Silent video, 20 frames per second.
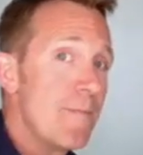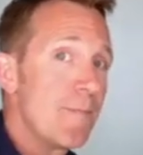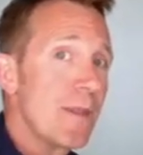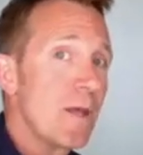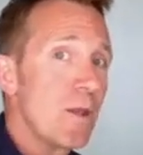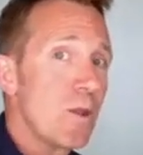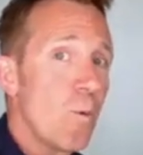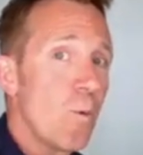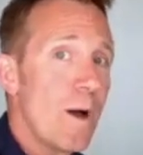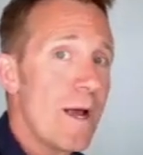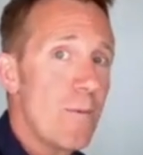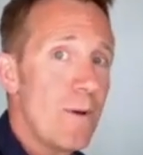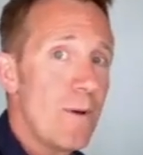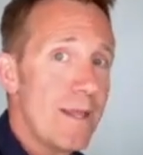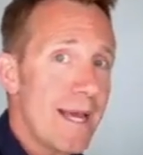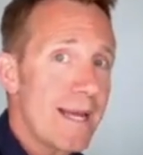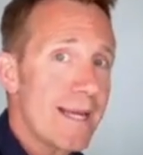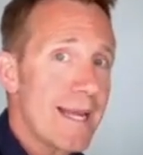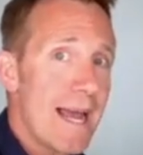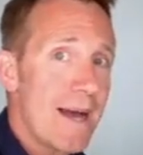The way we
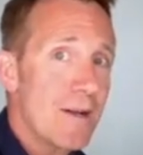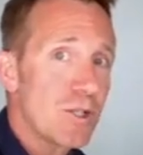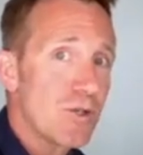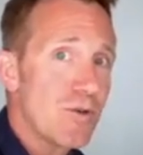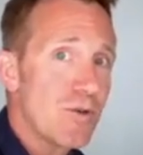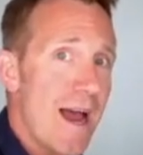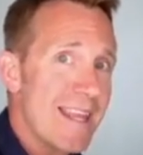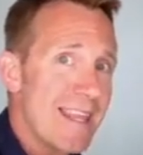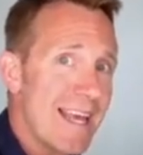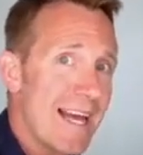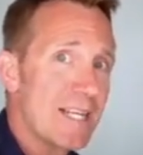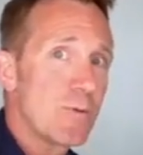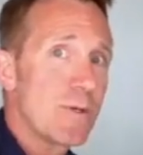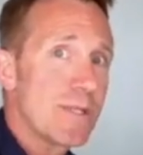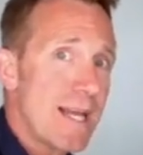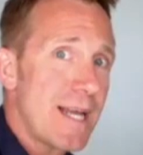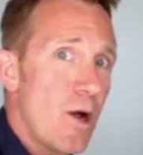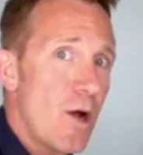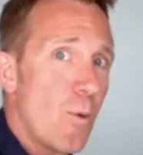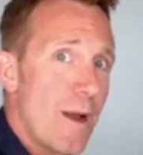then counteract that is we
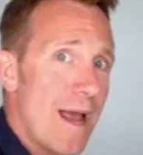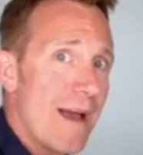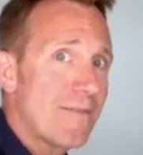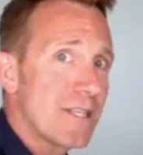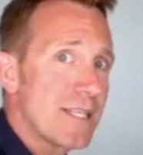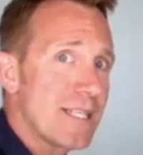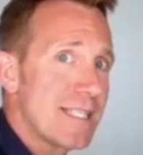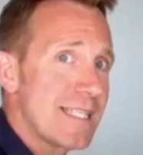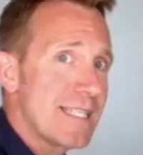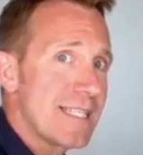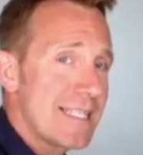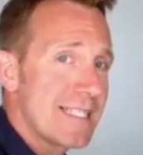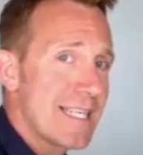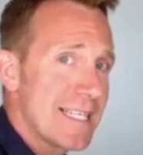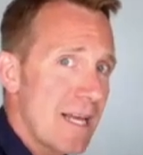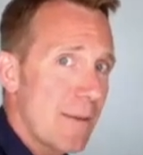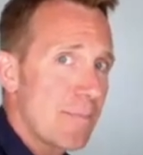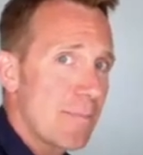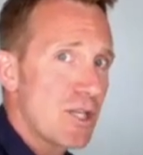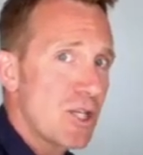say, oh, we have to sit
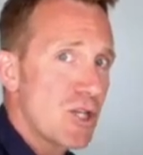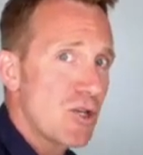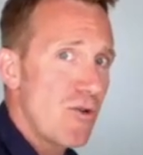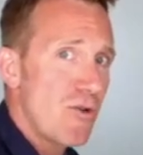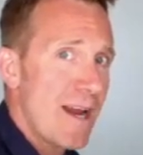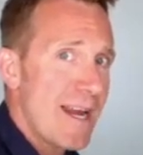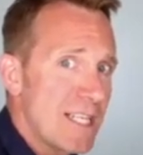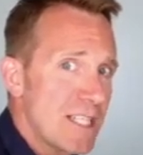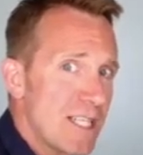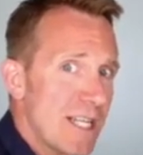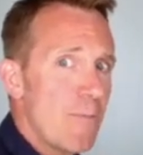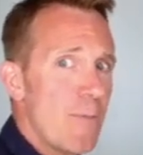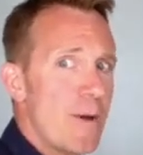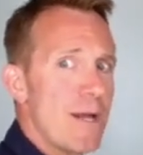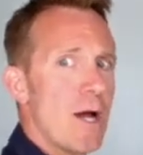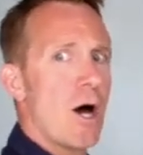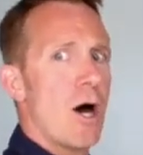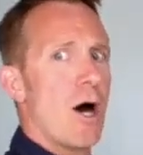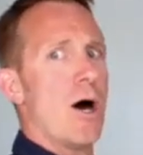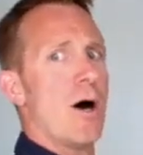up straight. So then we
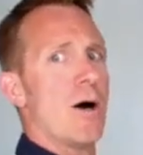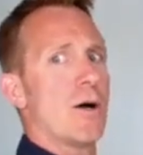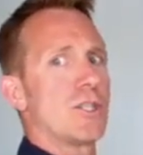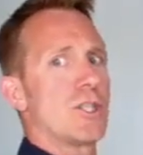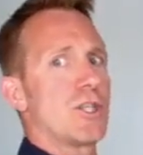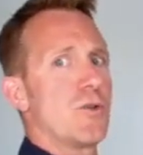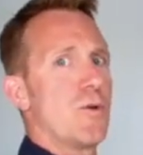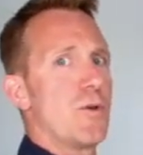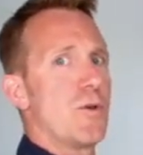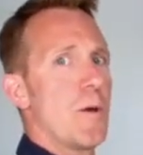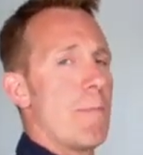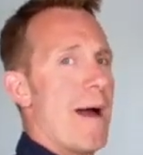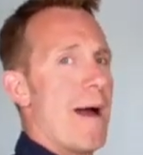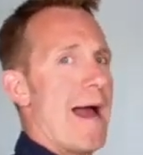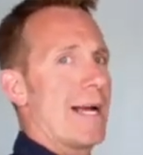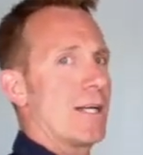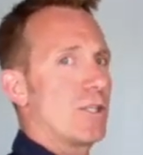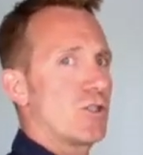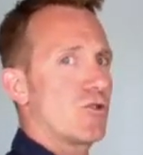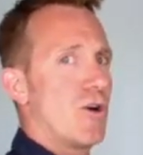arch through the back,
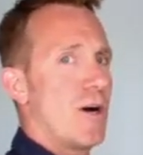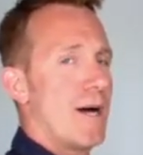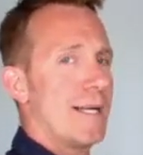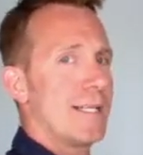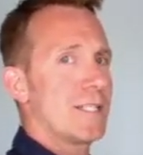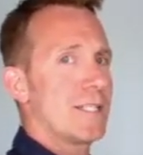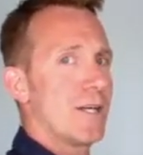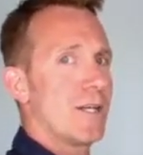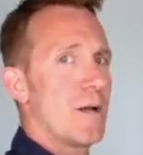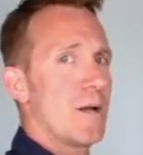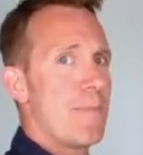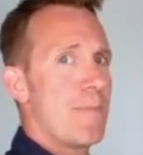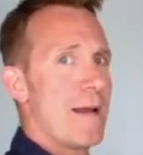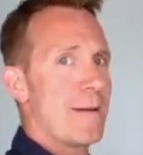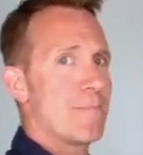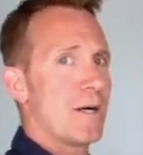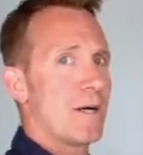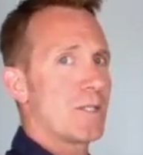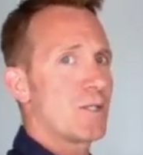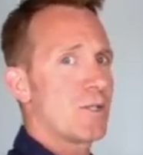try and turn the big
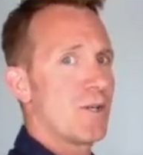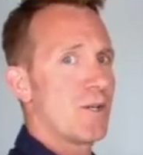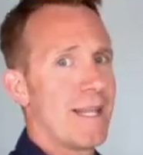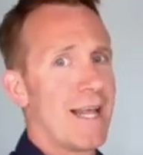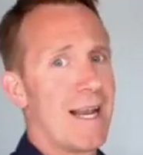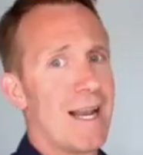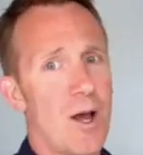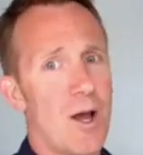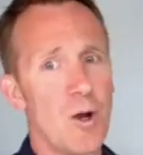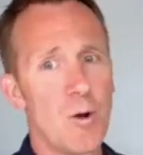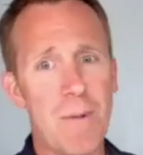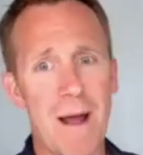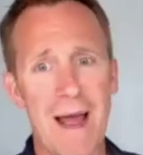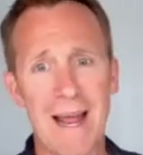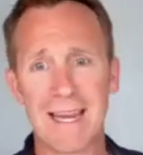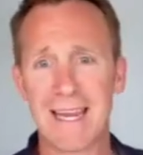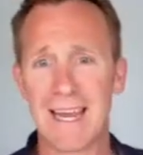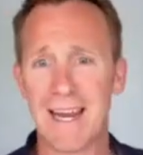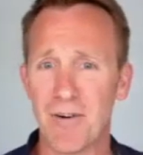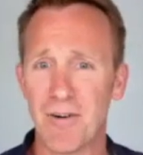muscles on the low back
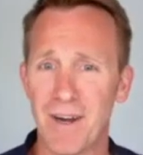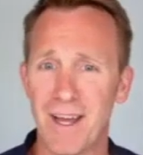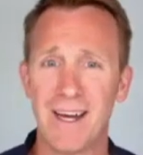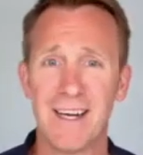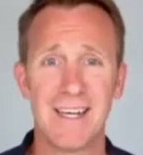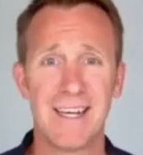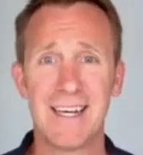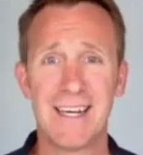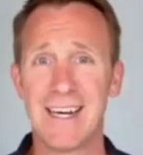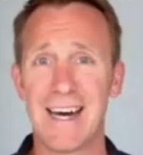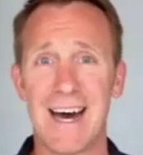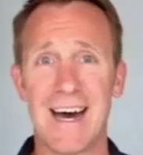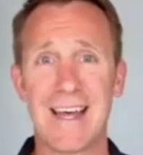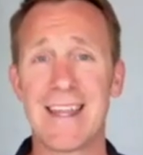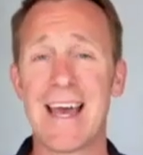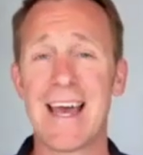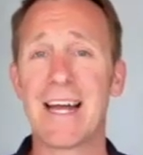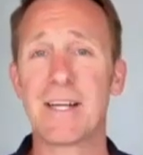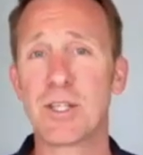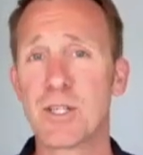area, and
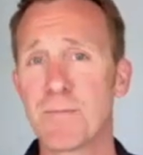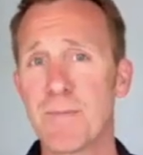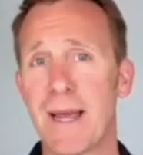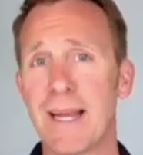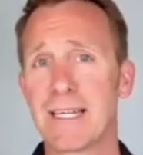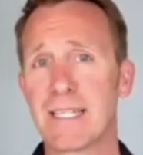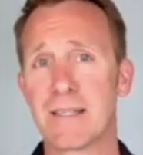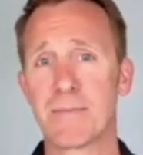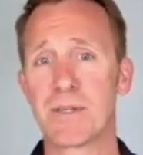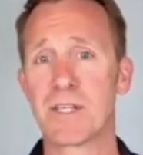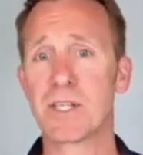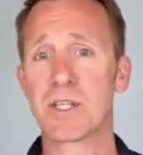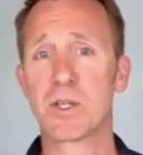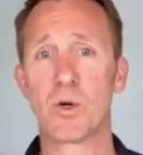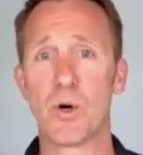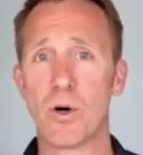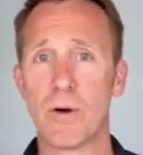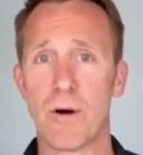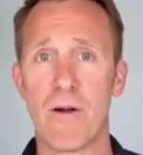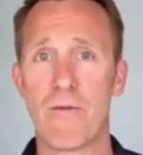that just makes them
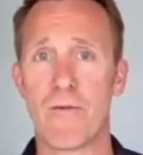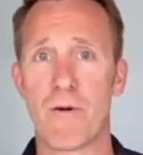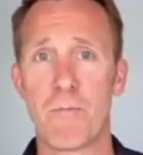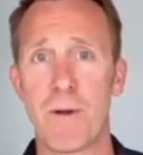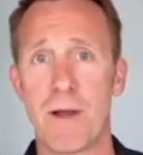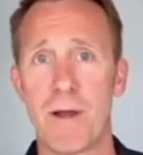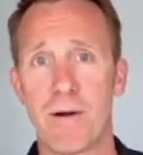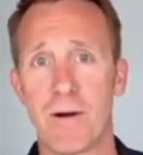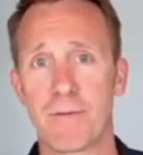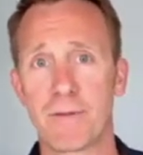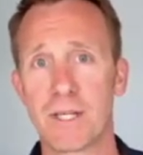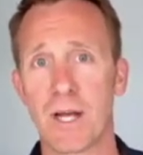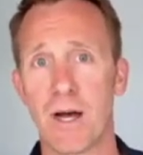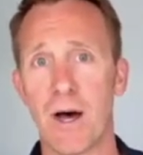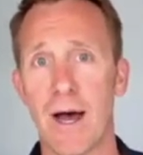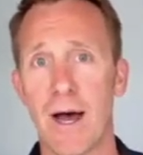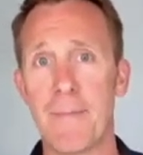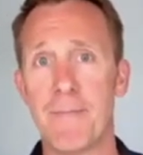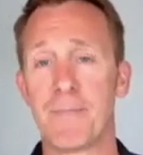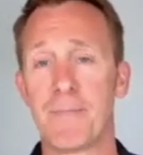sore over a period of time.